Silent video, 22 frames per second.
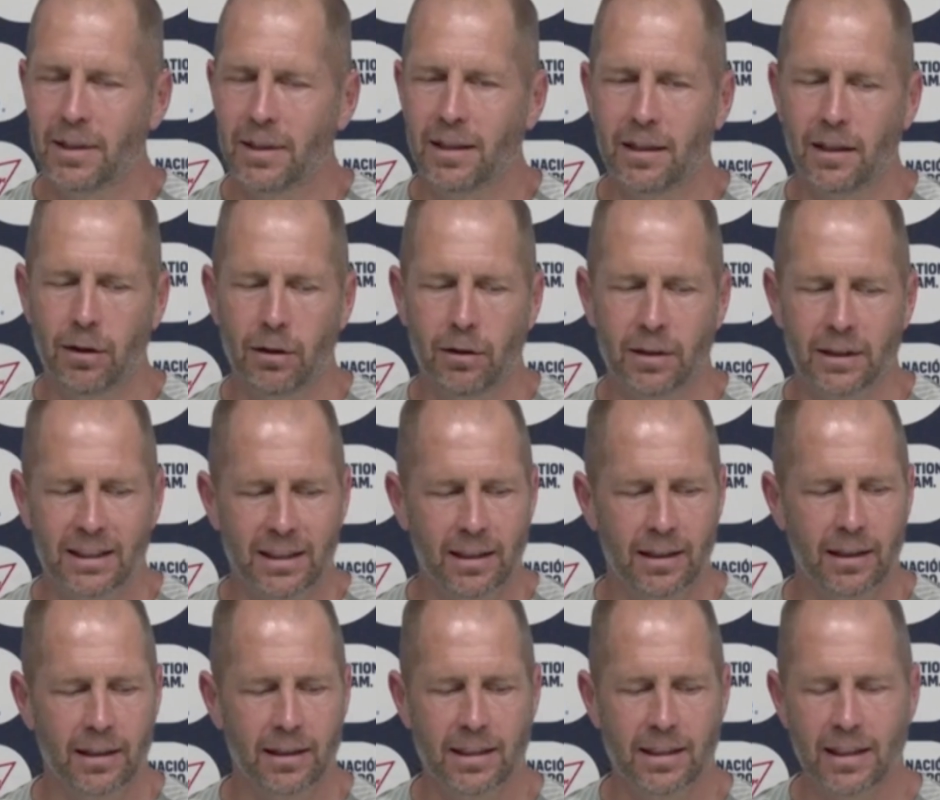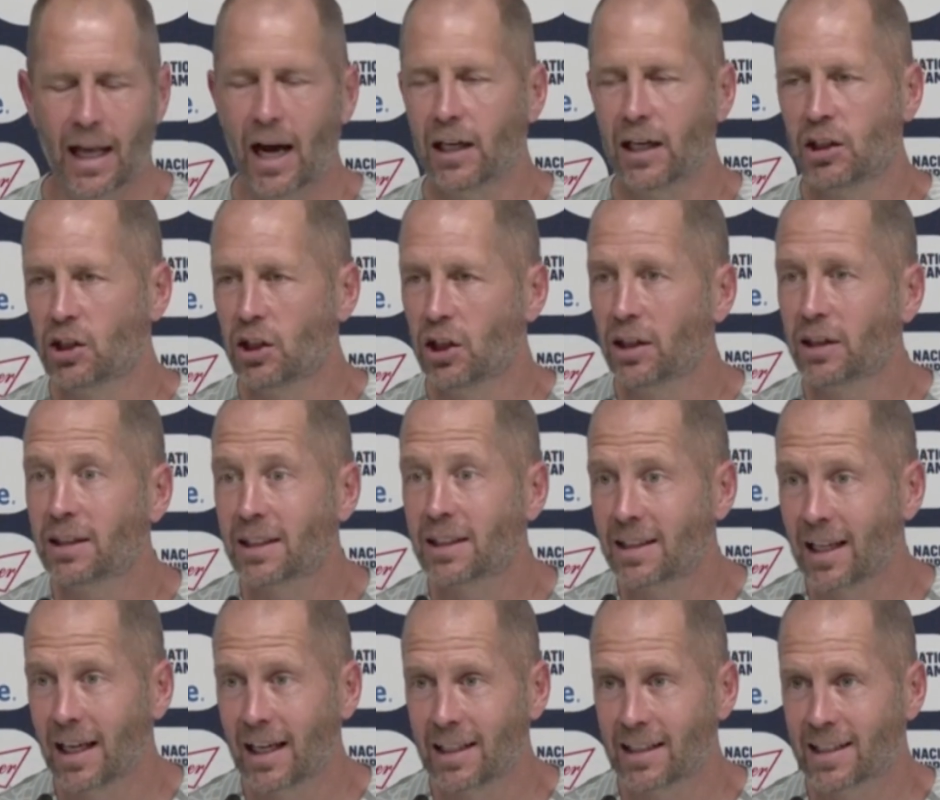You know, it's not
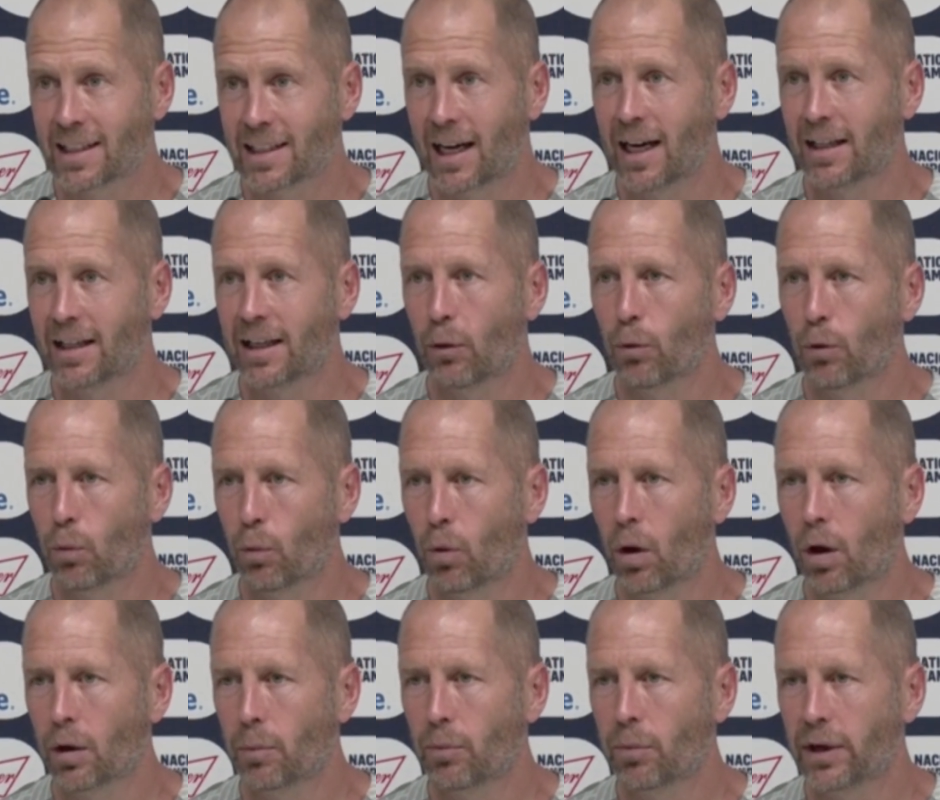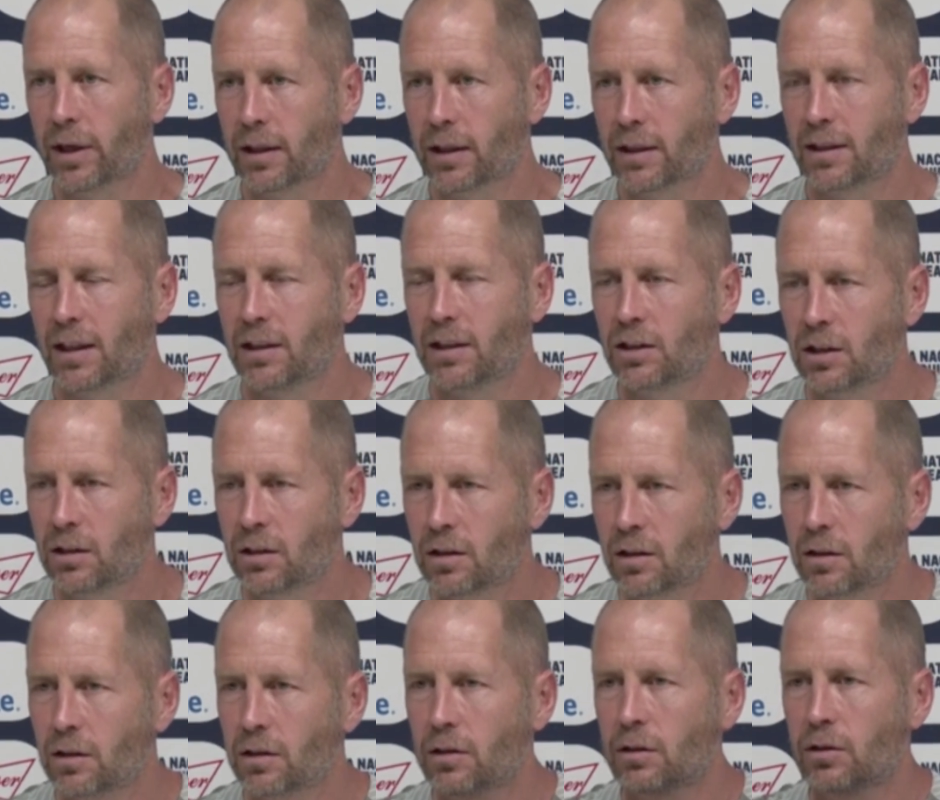just stateside that we want to bring attention
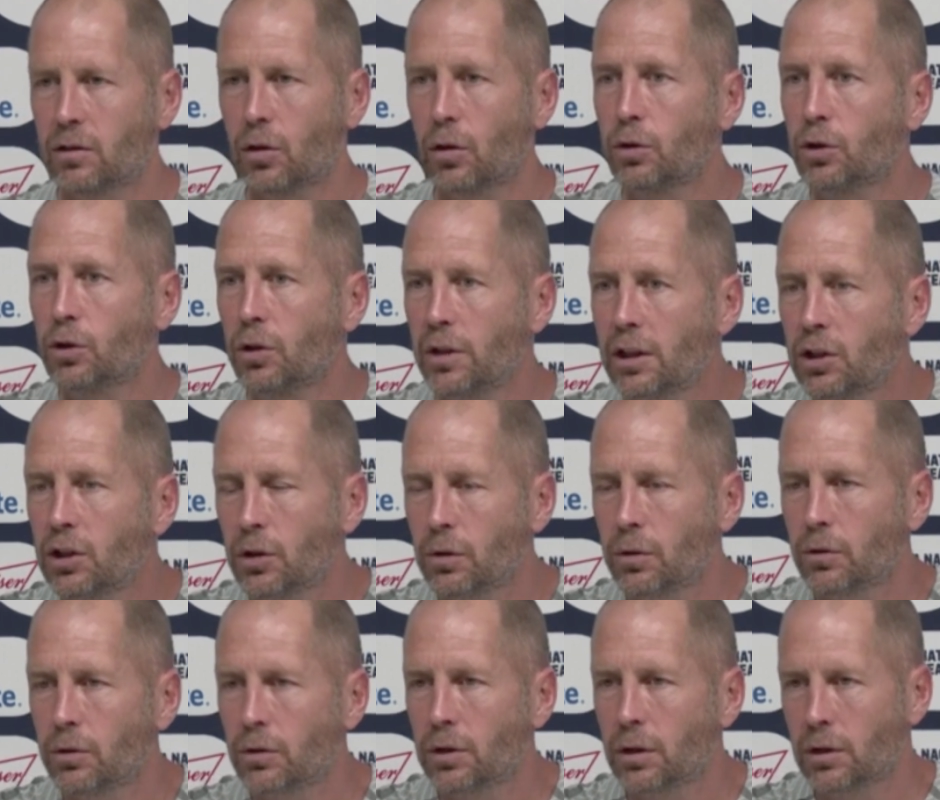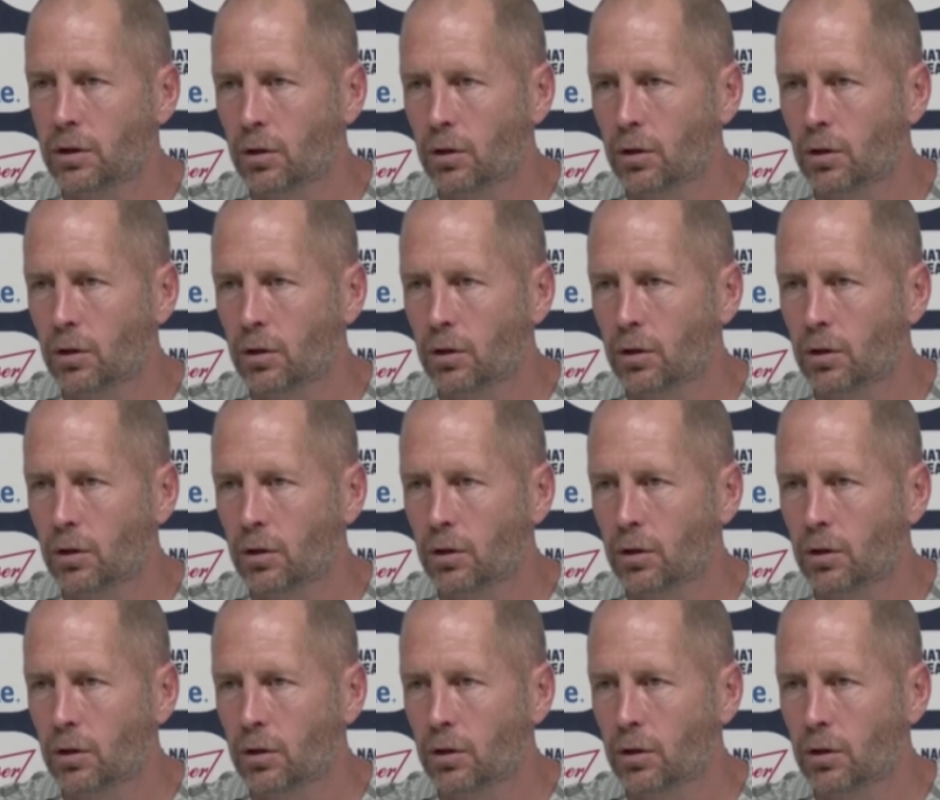to social issues.